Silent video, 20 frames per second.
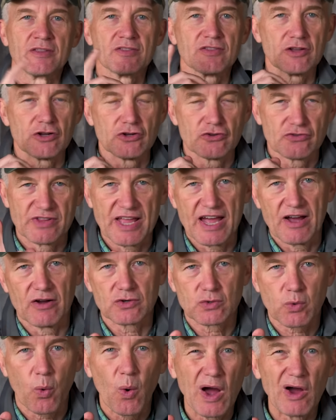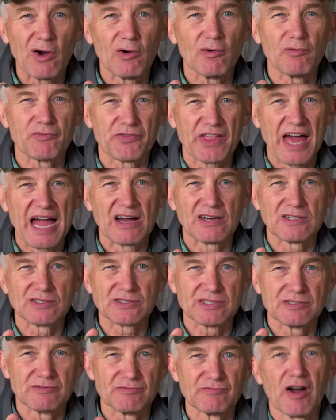there's now
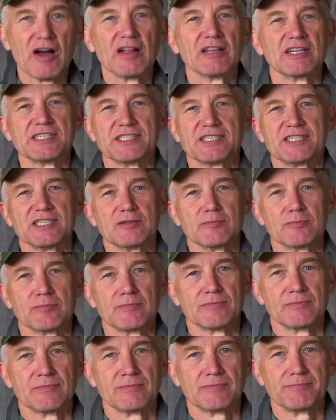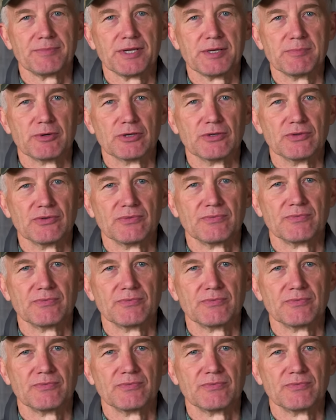12,000 volunteer people.